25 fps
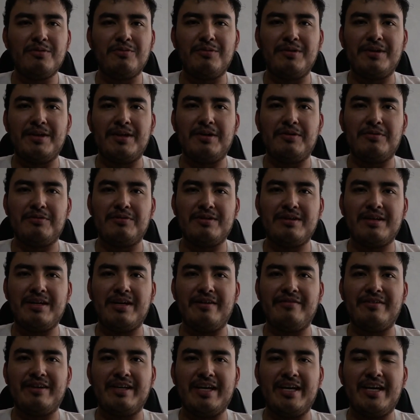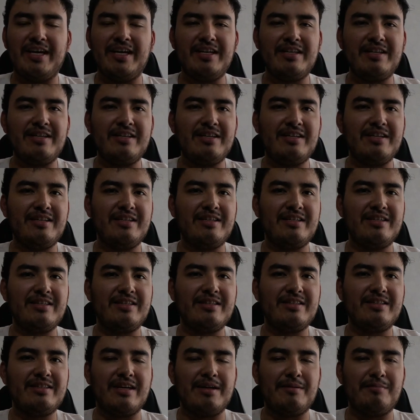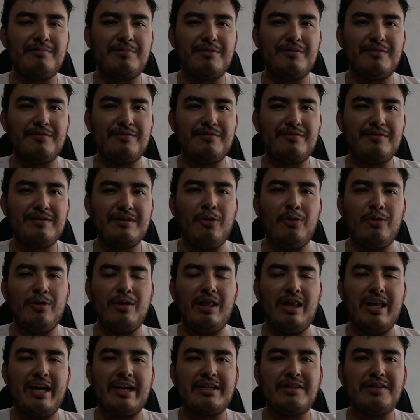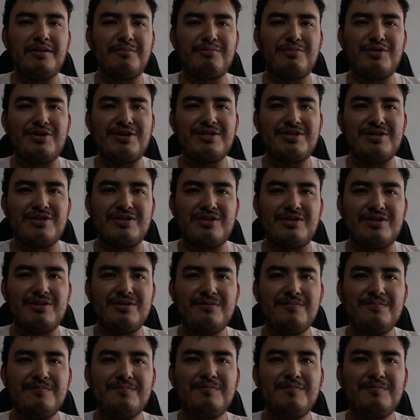without having any type of online presence.